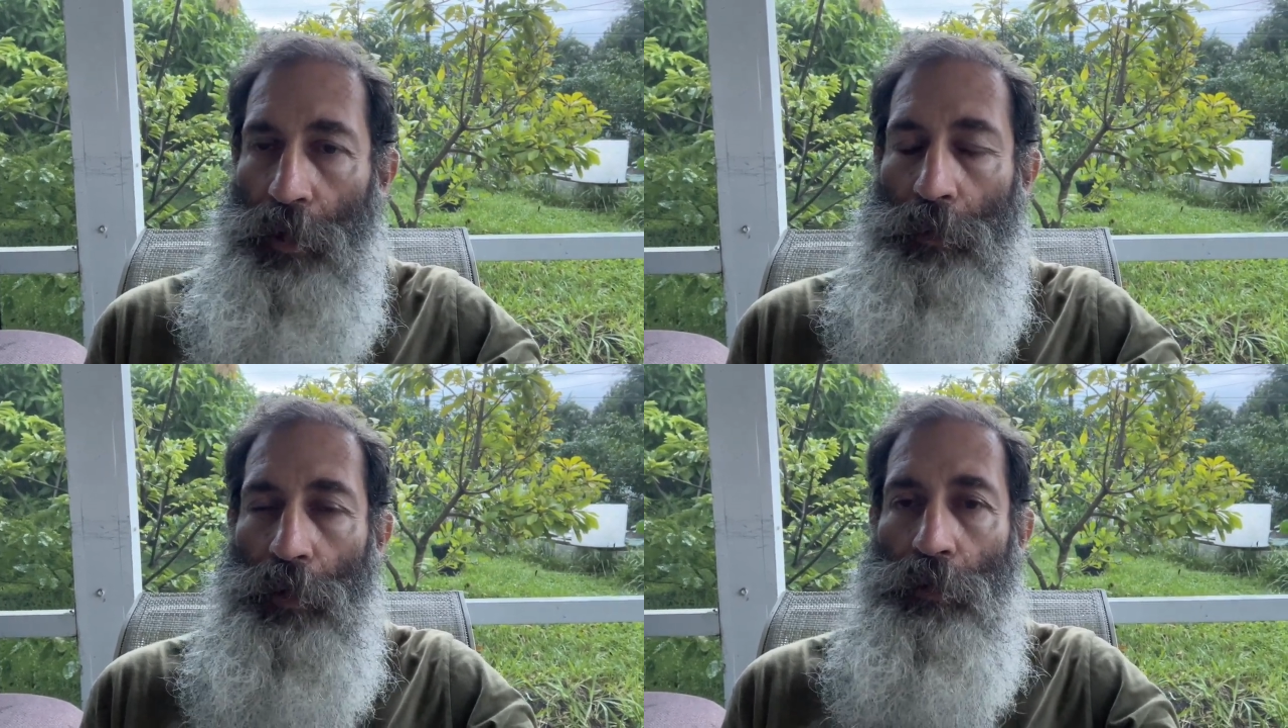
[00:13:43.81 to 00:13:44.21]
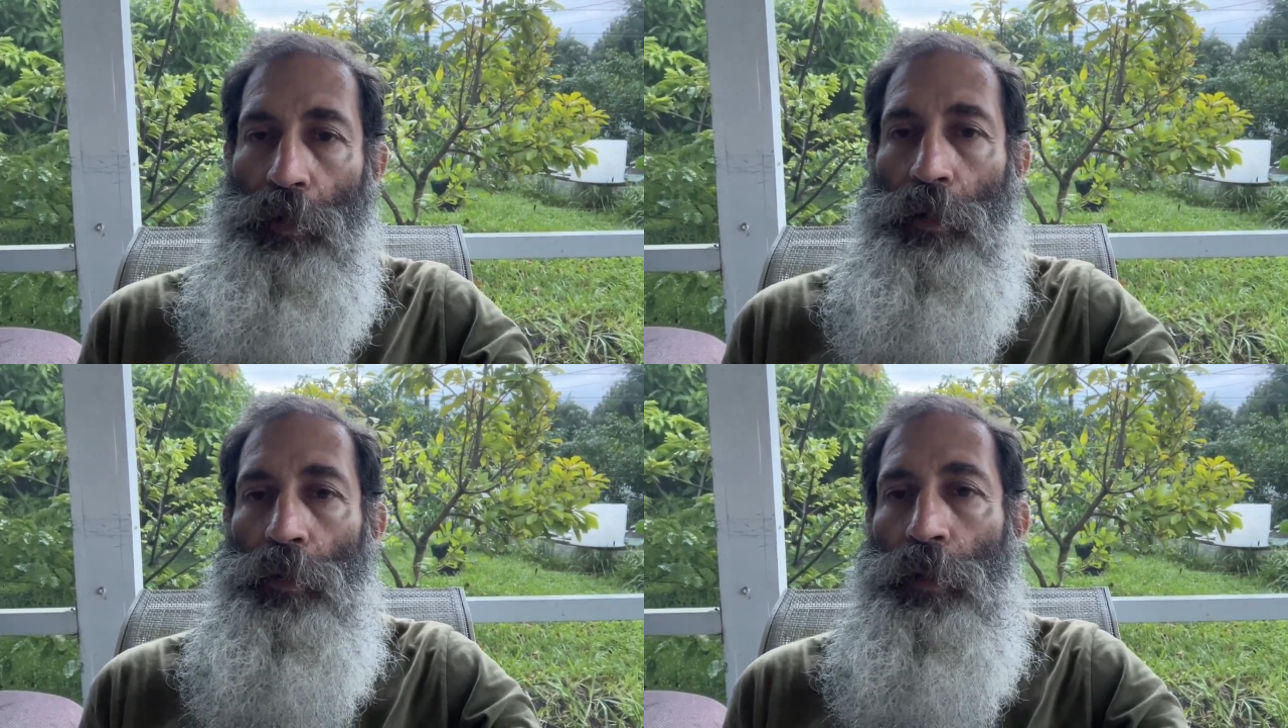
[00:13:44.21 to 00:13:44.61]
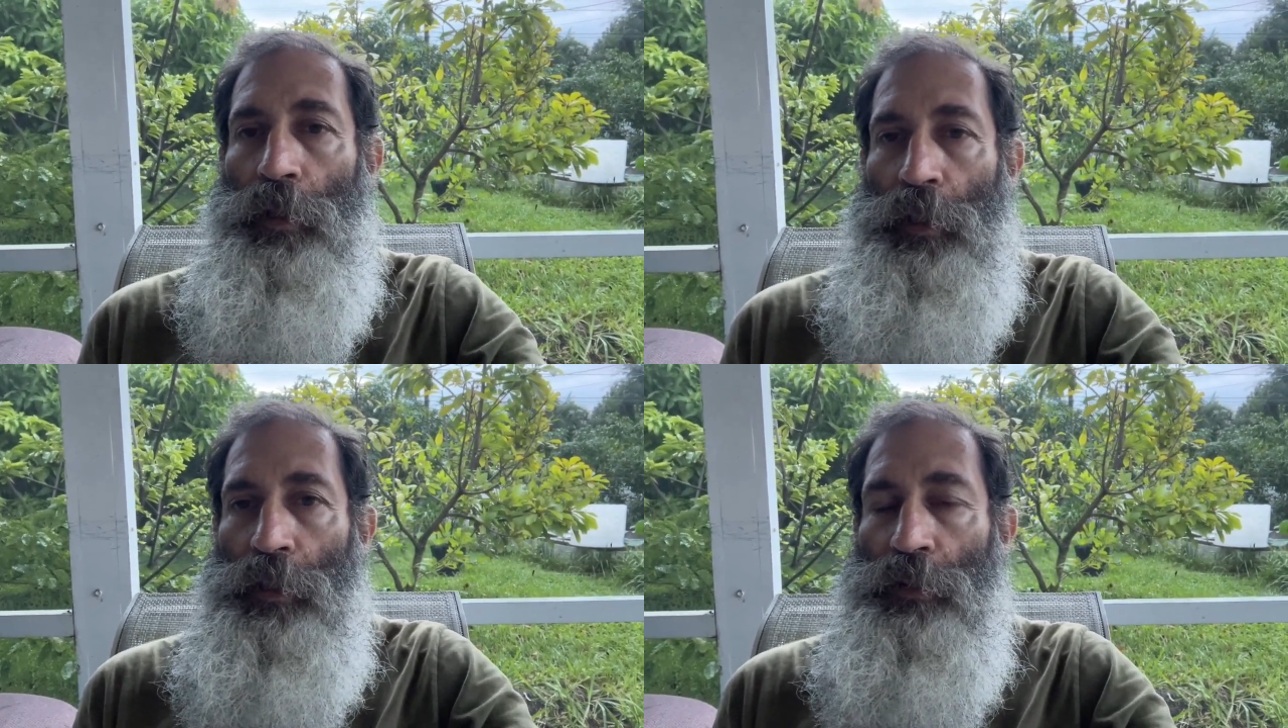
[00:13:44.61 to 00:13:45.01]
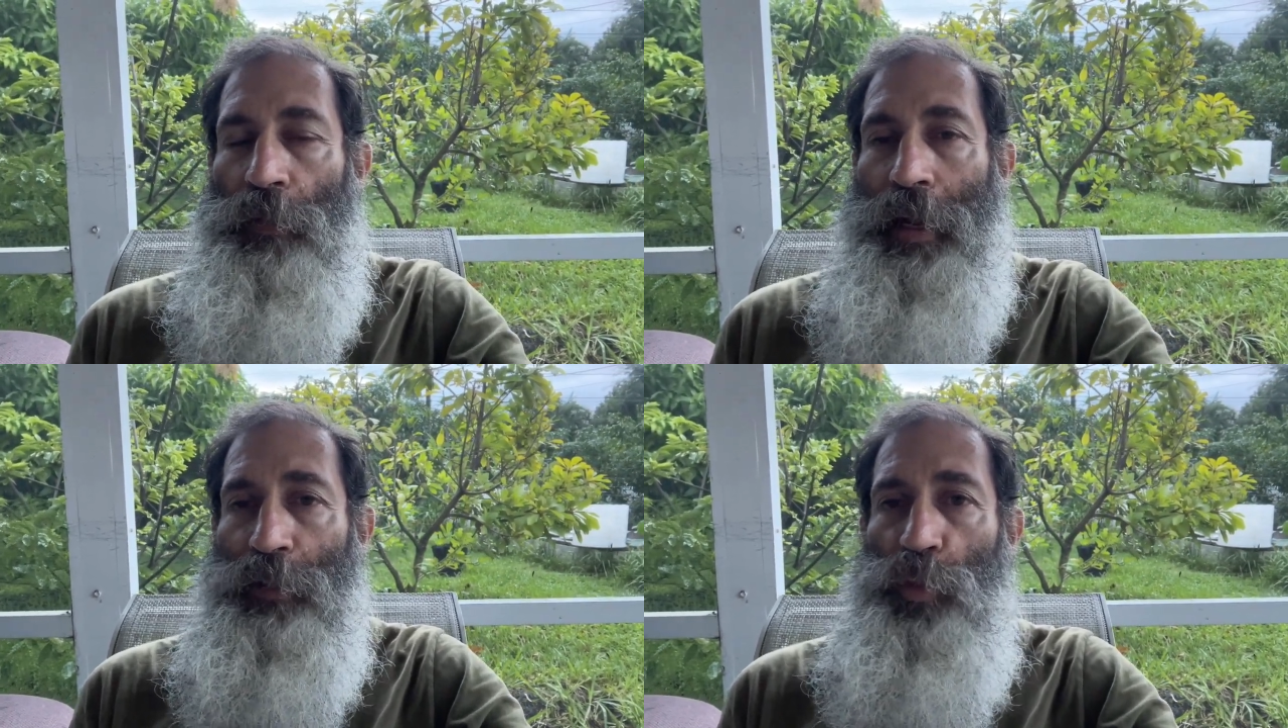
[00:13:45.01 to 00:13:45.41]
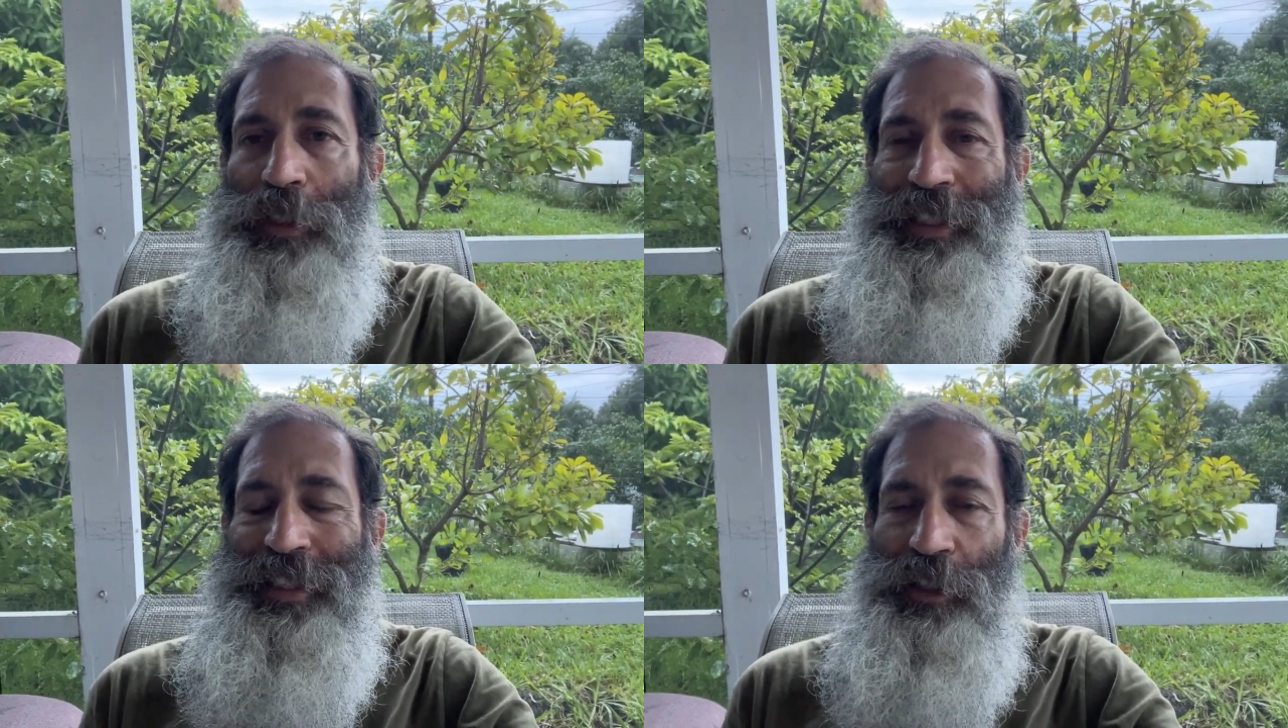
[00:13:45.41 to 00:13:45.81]
a Monroe. So that's
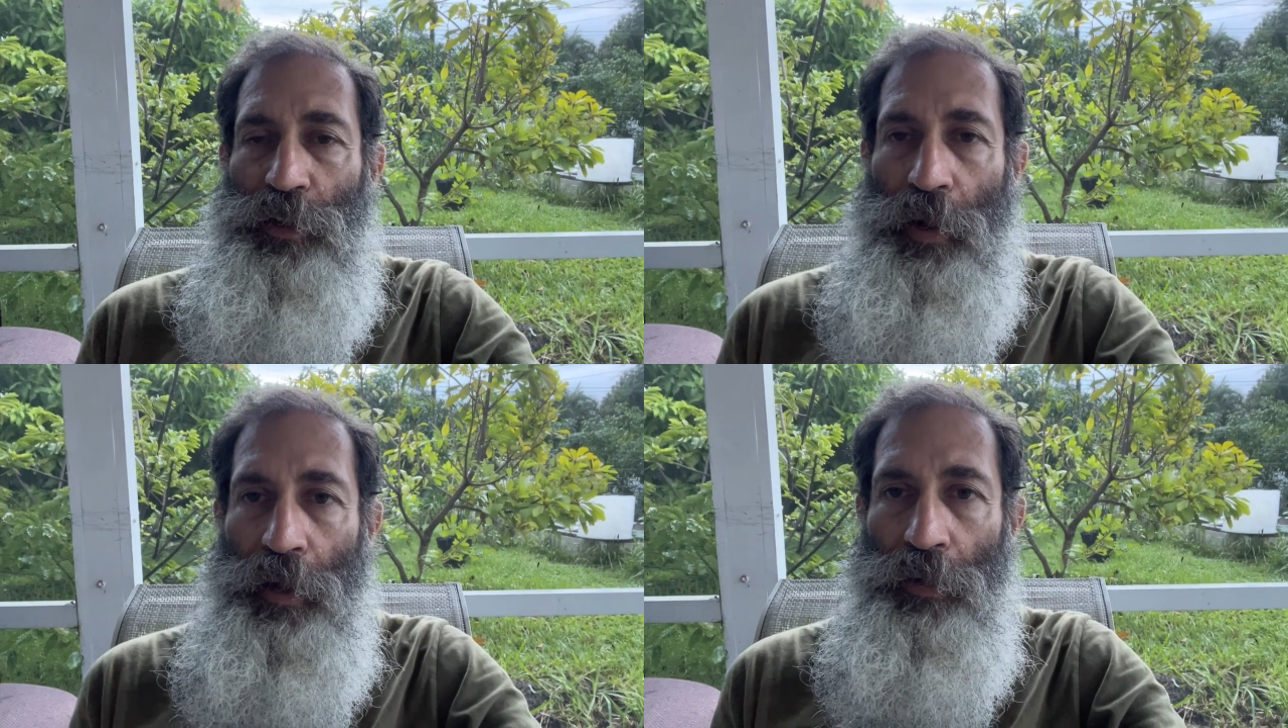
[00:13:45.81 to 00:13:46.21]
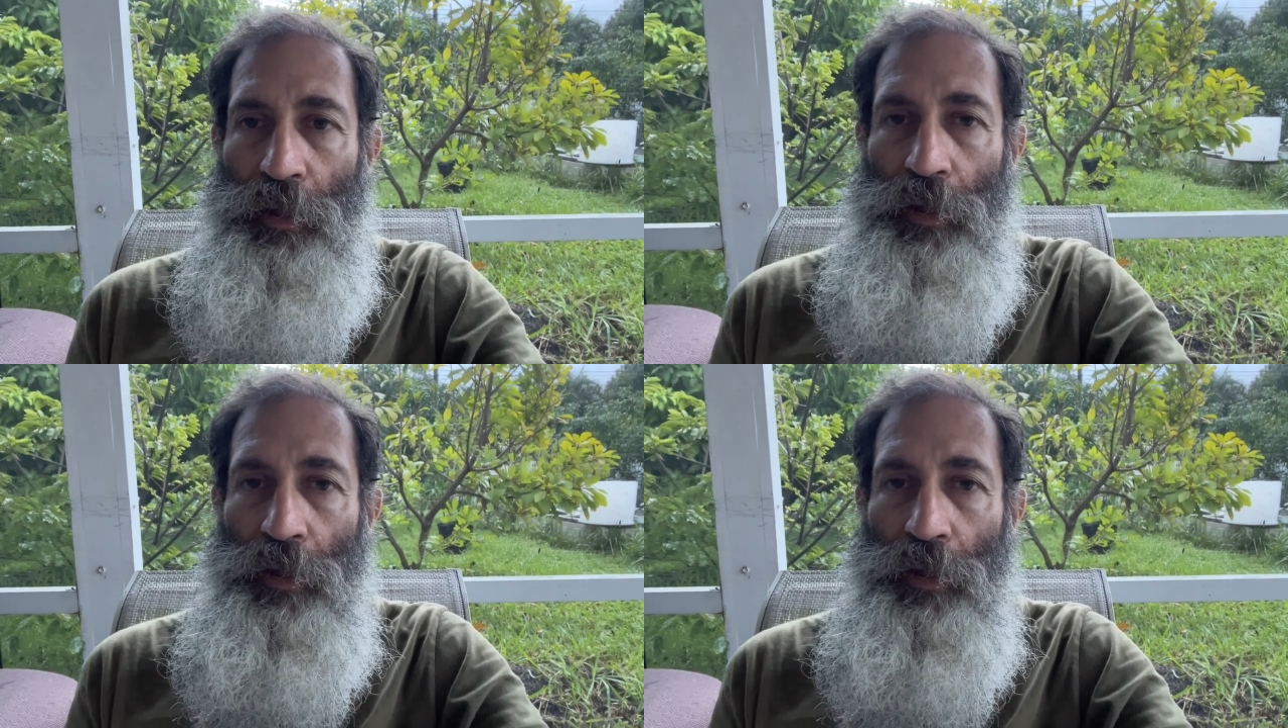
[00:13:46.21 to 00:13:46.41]
what's in the ground.